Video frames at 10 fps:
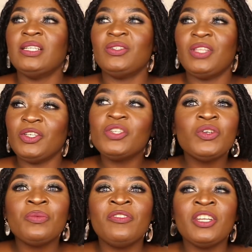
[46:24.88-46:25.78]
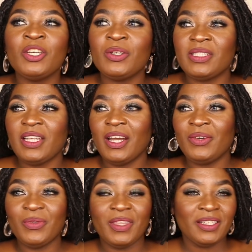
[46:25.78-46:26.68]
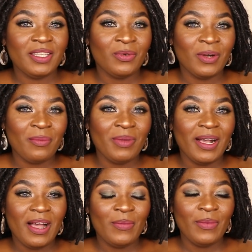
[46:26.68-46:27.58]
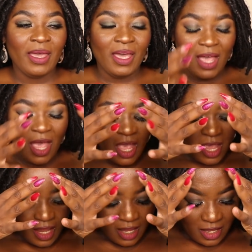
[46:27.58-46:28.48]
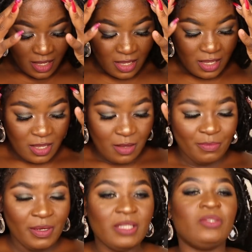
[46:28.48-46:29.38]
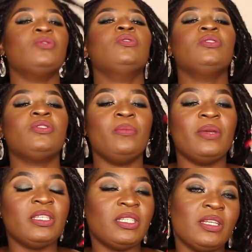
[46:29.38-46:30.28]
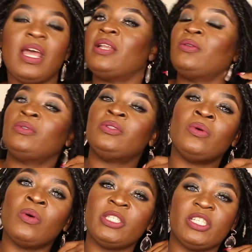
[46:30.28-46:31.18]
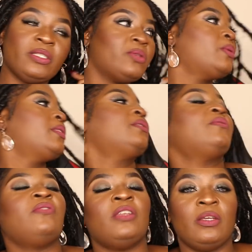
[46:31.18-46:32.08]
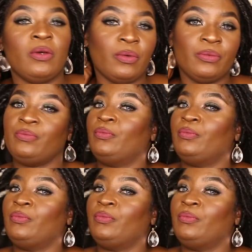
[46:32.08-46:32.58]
to the YouTube videos that I know that they're gonna be coming, please do also mention I looked gorgeous on this video.